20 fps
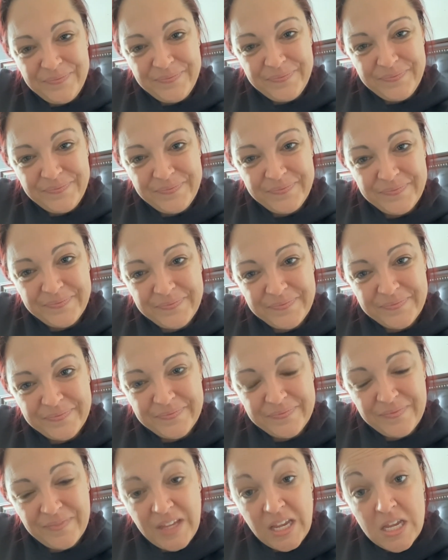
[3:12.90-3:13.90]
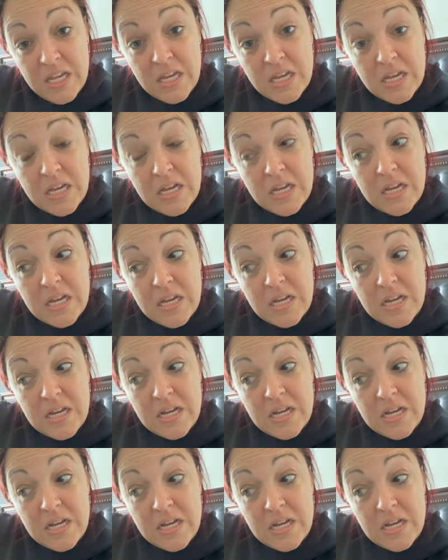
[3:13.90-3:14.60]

(no one is talking)